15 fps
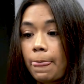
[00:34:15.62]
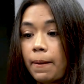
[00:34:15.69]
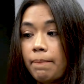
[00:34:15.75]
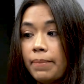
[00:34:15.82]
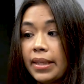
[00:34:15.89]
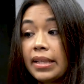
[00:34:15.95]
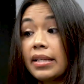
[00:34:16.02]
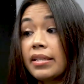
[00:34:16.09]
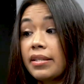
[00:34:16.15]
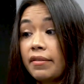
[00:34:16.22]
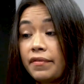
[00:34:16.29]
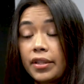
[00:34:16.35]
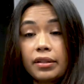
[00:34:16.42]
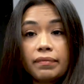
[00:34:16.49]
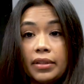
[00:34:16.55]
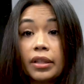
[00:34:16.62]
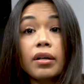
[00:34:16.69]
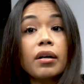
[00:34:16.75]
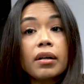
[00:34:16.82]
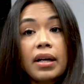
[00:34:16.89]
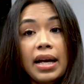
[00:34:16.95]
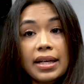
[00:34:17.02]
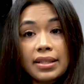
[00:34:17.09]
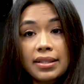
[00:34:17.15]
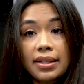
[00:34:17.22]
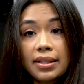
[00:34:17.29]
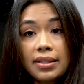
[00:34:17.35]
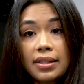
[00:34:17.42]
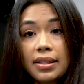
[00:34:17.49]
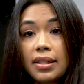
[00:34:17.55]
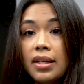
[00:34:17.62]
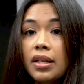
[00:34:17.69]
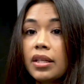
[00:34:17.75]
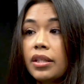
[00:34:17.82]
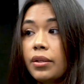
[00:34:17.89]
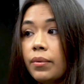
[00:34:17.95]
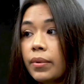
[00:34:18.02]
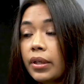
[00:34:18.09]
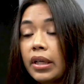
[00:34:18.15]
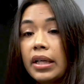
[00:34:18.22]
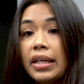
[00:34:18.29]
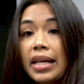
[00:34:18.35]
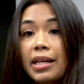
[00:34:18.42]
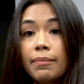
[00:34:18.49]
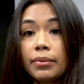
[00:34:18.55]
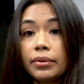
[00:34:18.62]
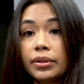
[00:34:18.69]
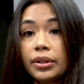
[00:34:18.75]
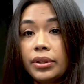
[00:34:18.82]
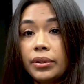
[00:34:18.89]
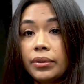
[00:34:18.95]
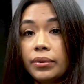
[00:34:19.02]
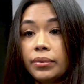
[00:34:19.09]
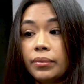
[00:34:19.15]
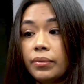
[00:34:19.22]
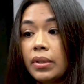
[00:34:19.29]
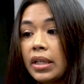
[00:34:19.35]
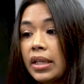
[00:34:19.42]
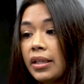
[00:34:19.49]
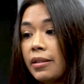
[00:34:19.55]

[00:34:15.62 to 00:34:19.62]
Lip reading: because of the car accident, you were unable to